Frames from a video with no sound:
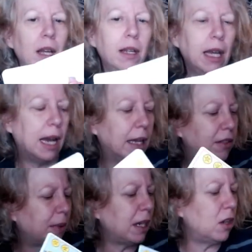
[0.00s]
Yeah,
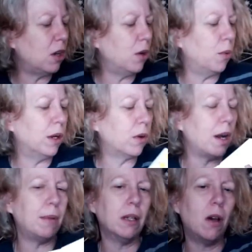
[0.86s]
something new will
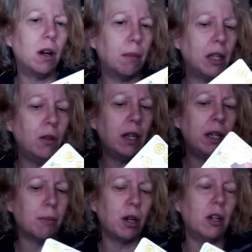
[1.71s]
come along, but you
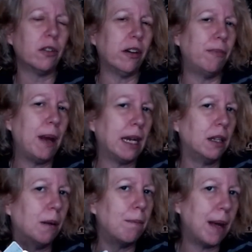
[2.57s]
need to bring yourself back
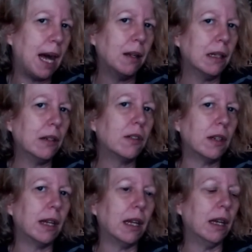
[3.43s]
into balance
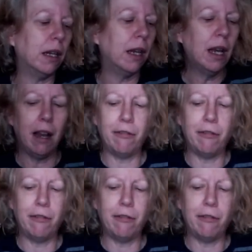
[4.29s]
again.